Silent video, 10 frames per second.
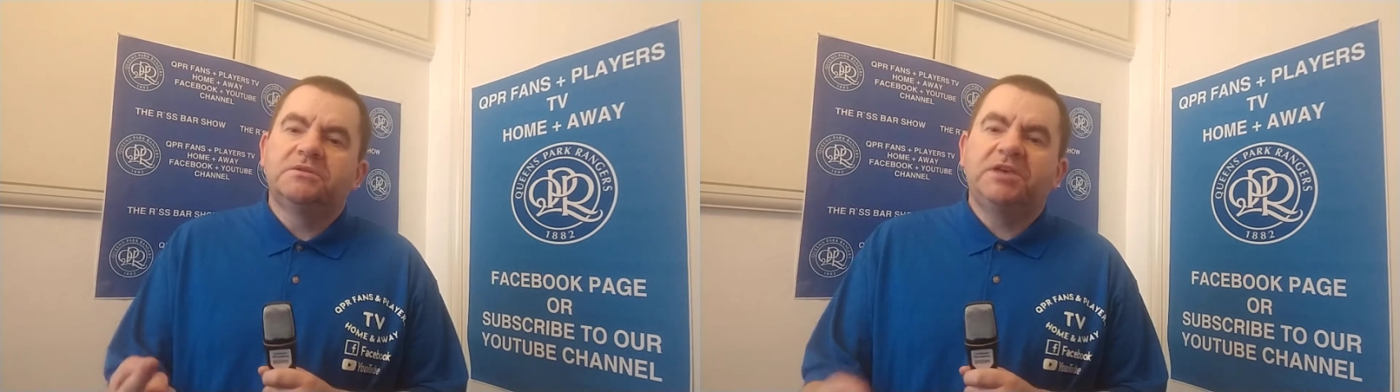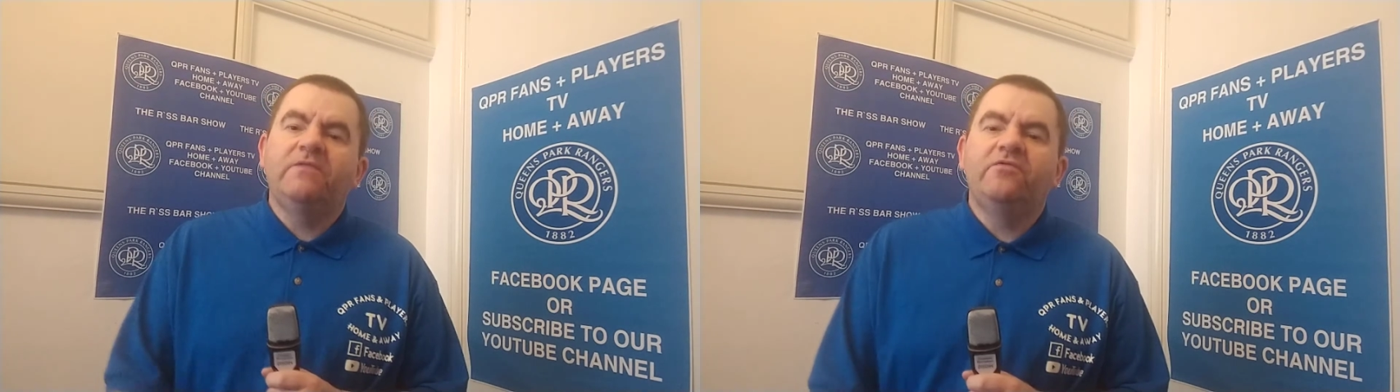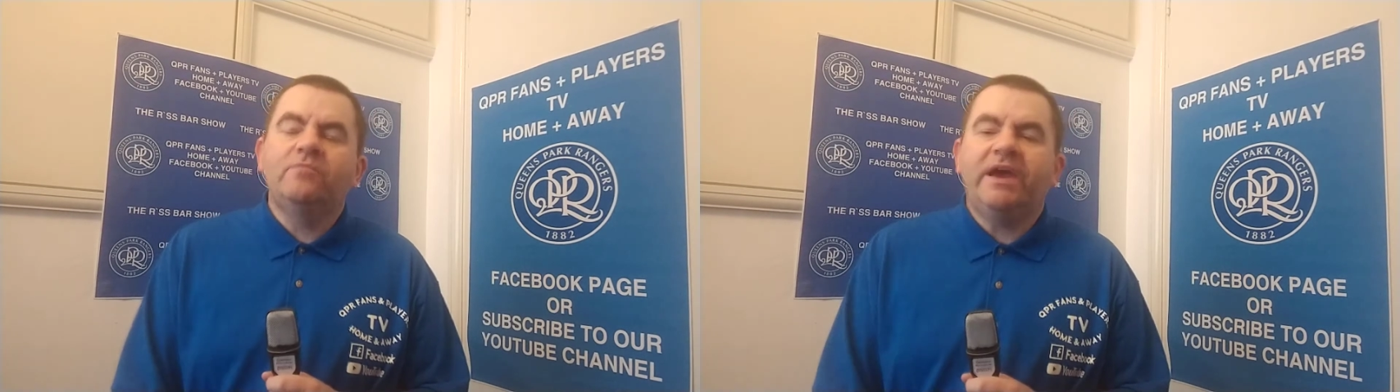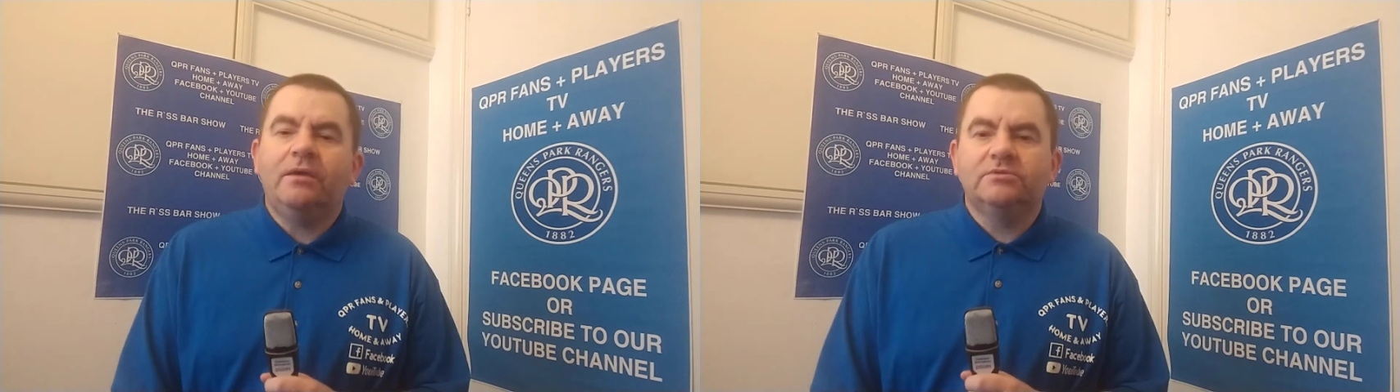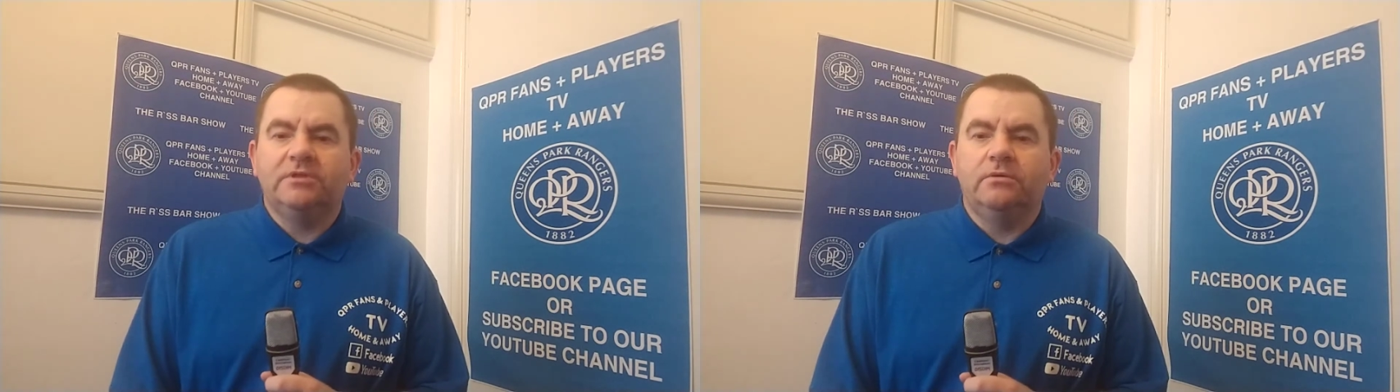Team from
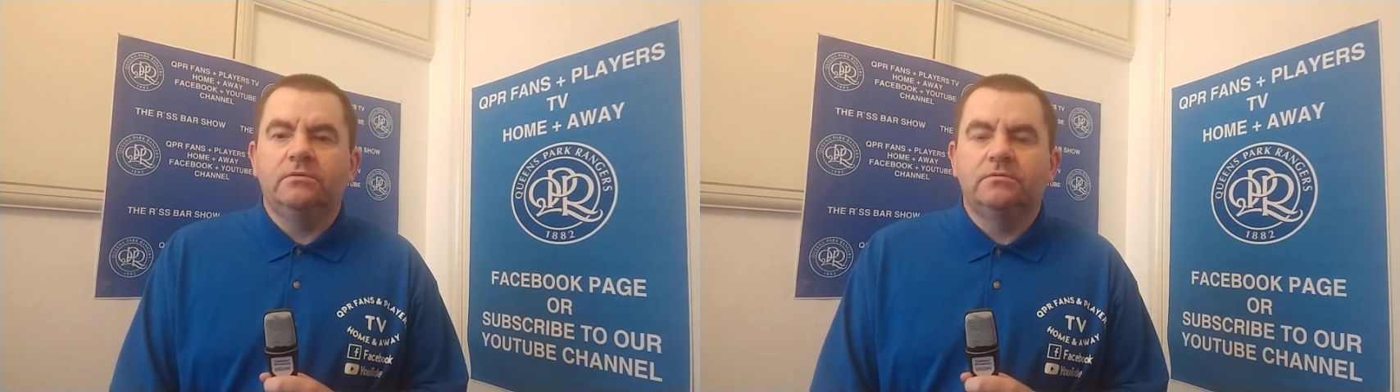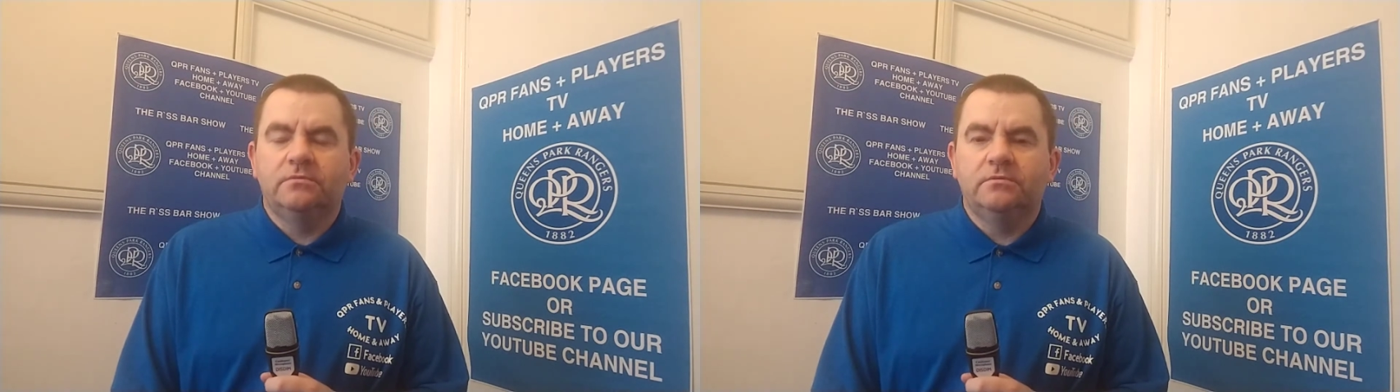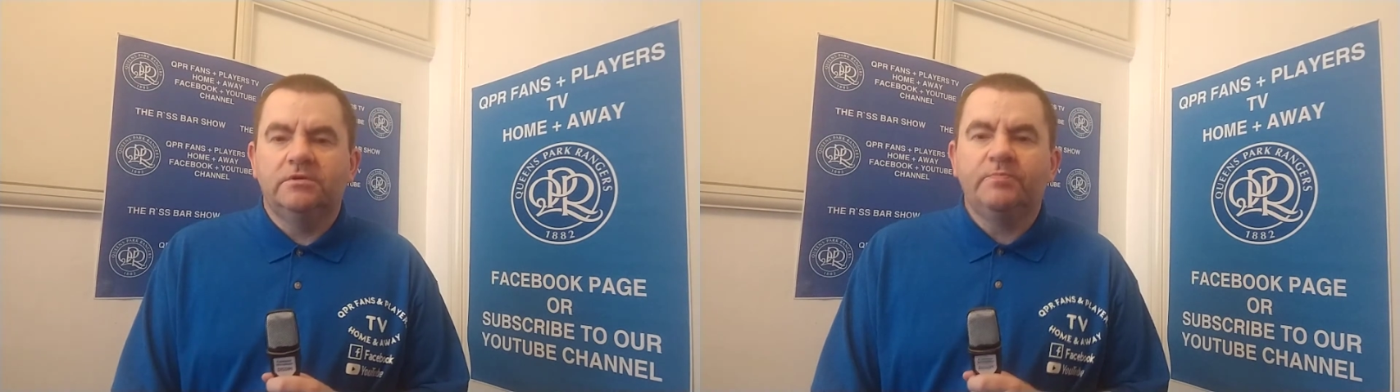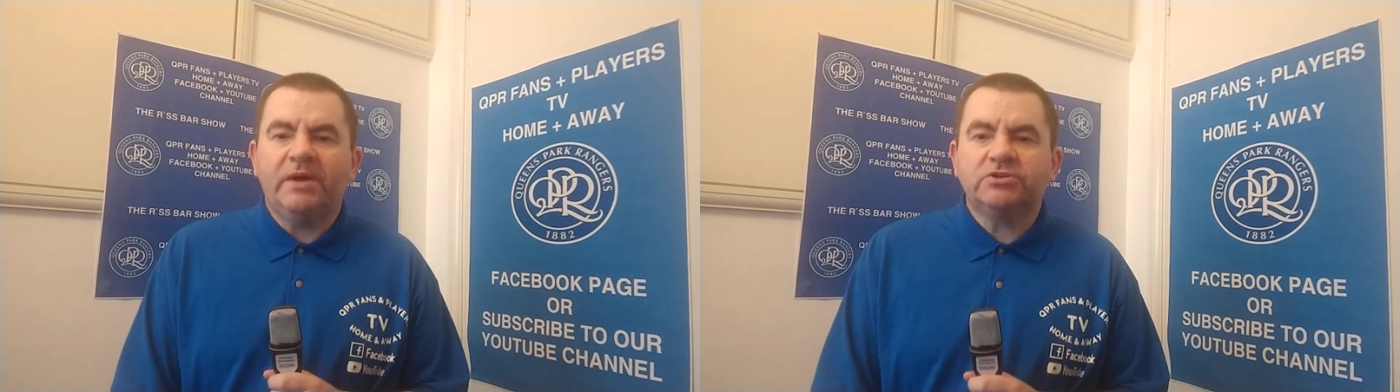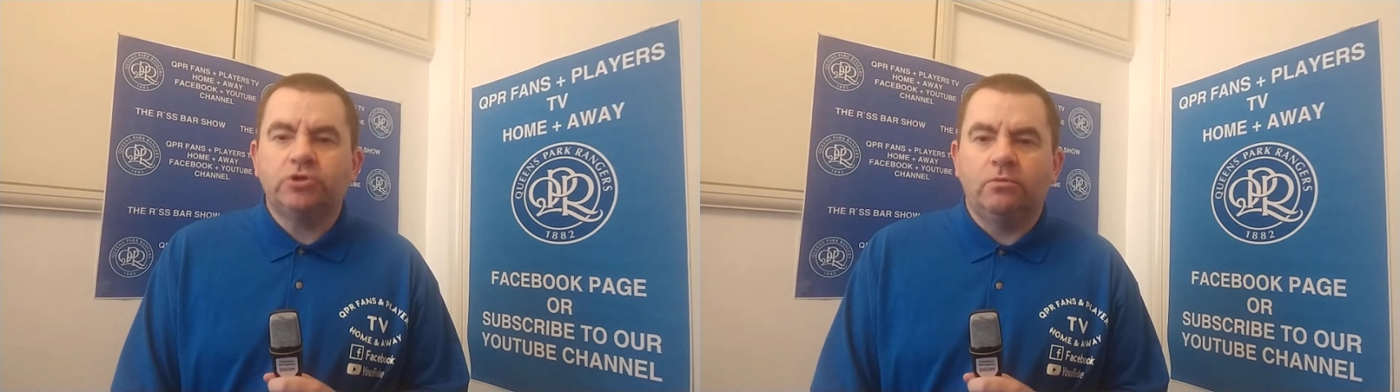Hounslow, the
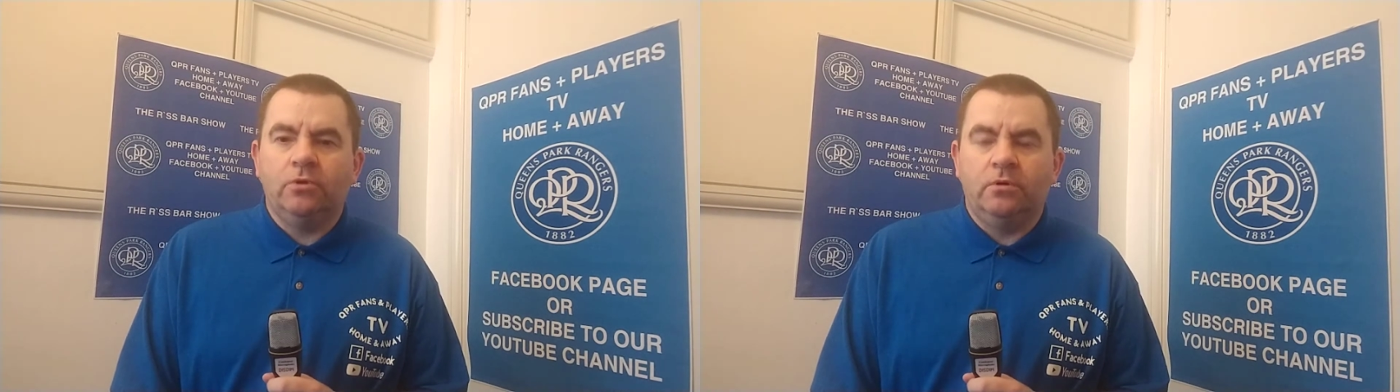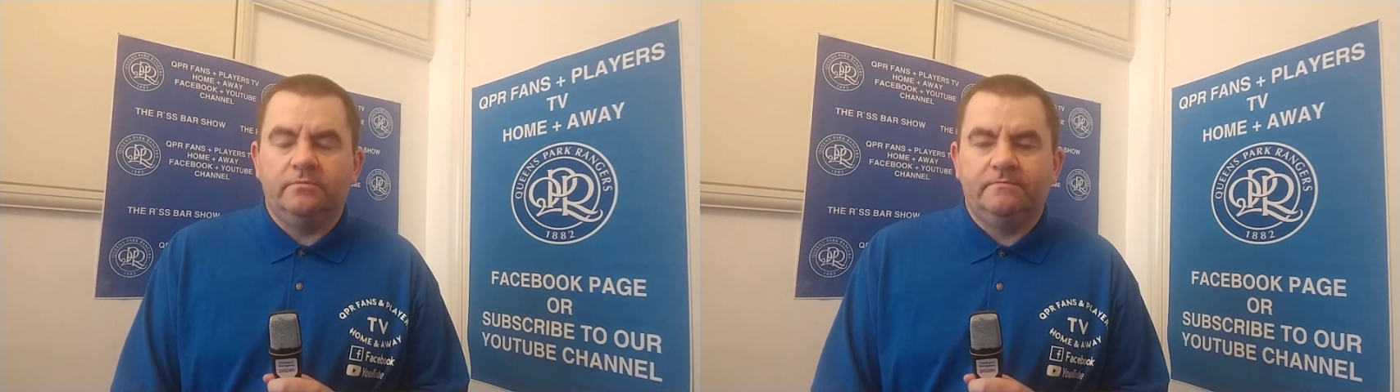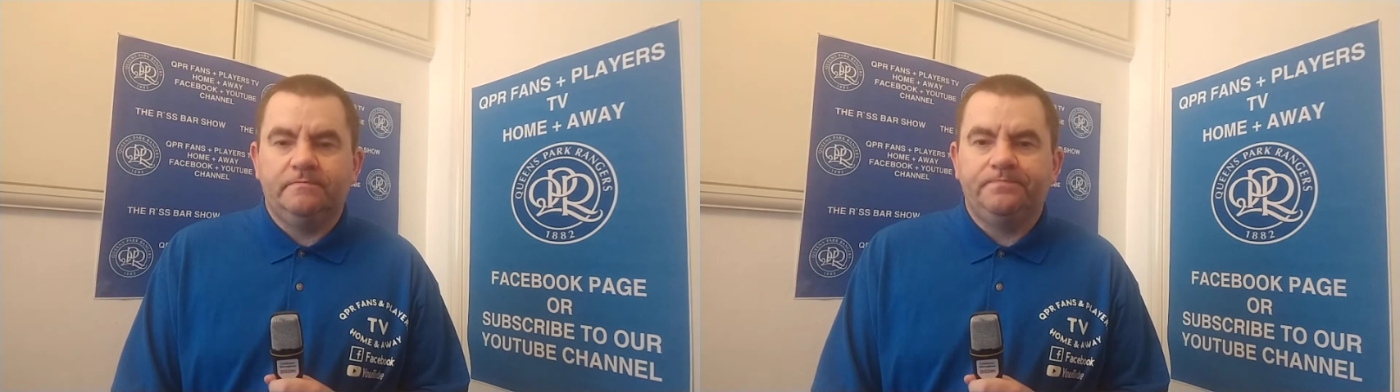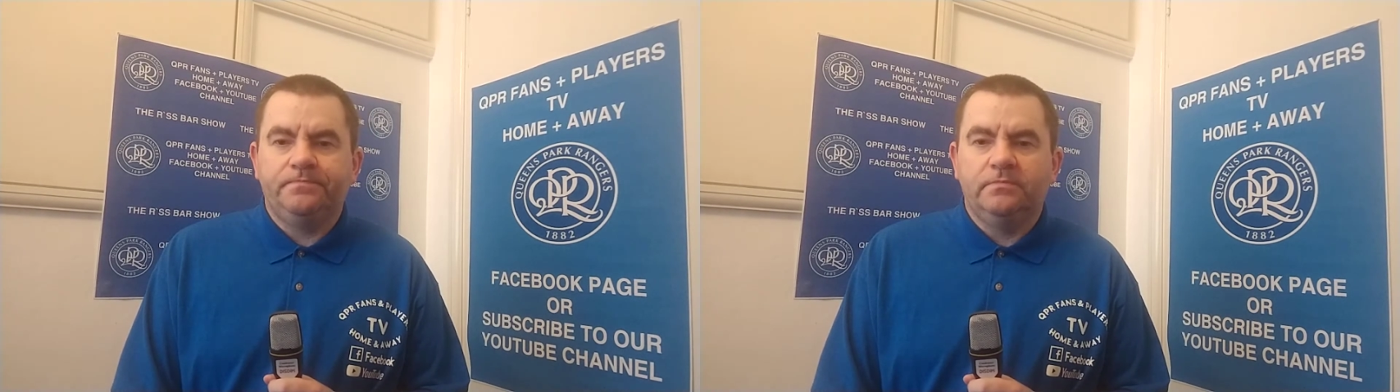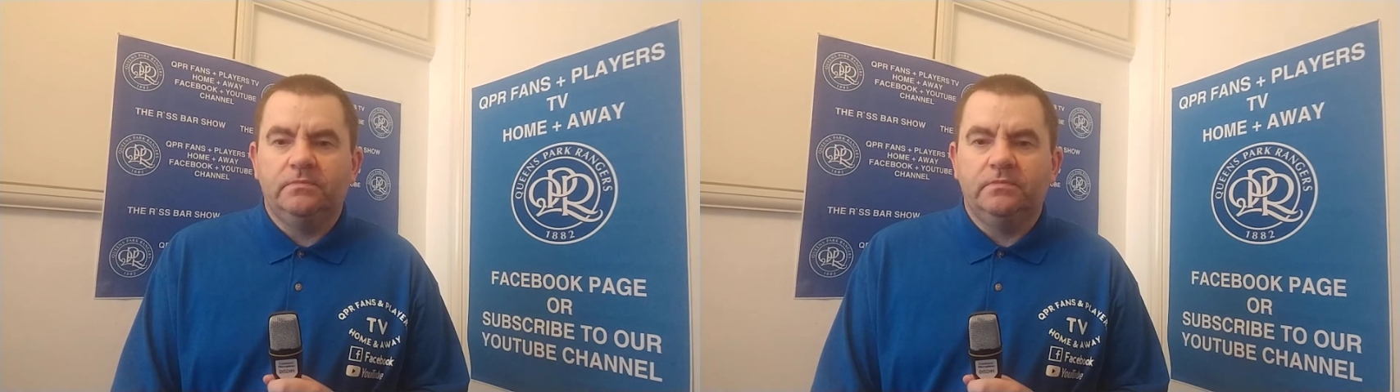bus stop lot,
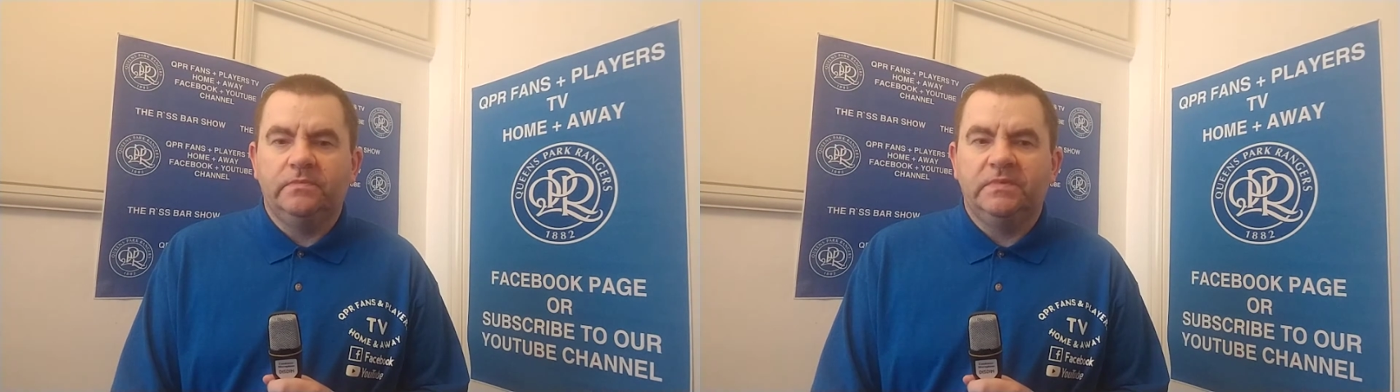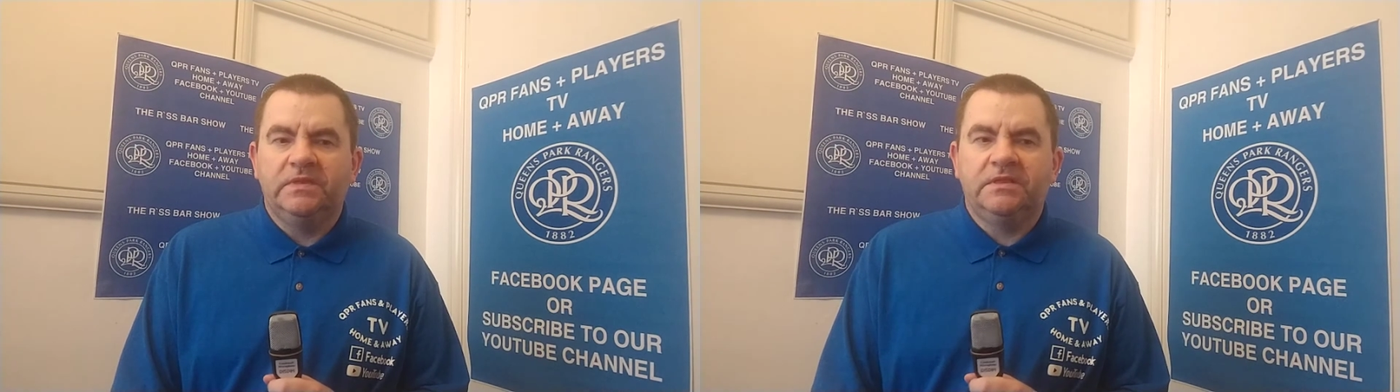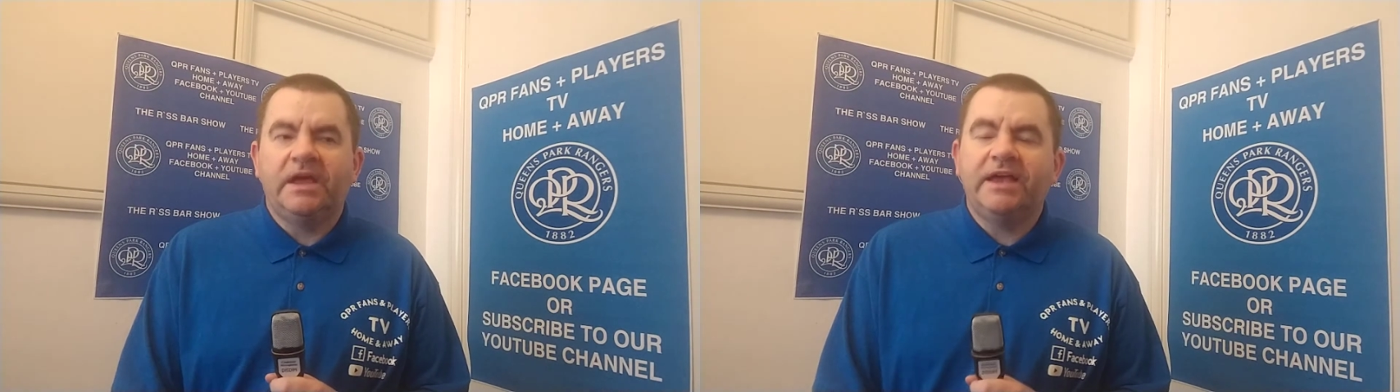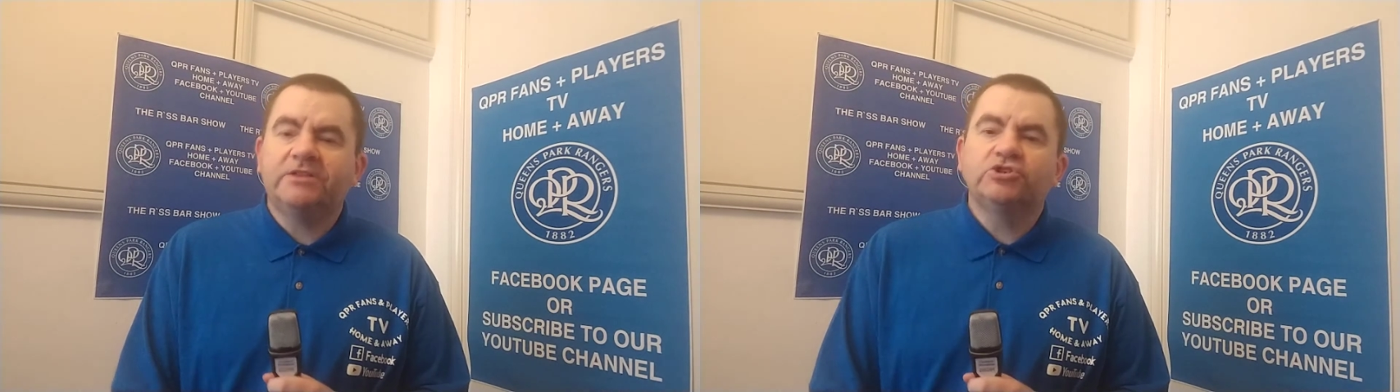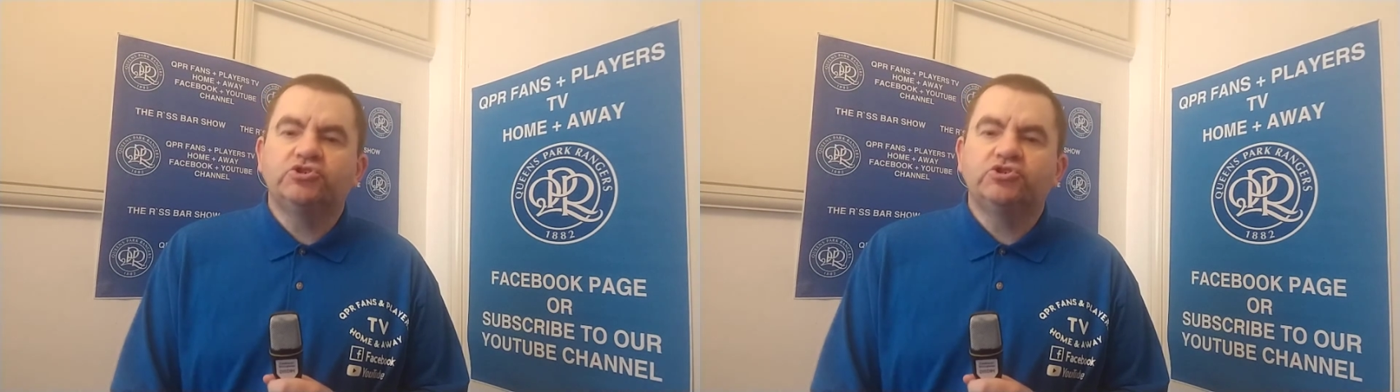they had a